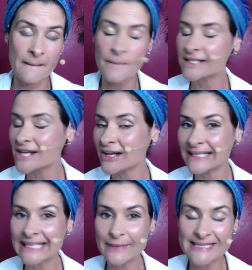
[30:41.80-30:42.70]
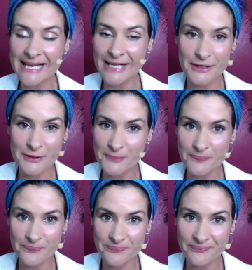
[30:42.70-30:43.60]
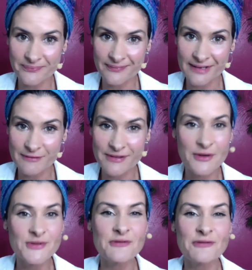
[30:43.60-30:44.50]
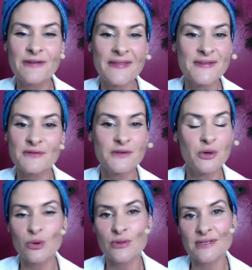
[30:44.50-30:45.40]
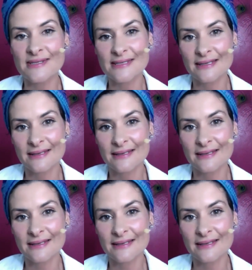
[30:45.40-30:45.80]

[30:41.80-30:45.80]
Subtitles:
My darling, let me tell you, with those feathers of yours,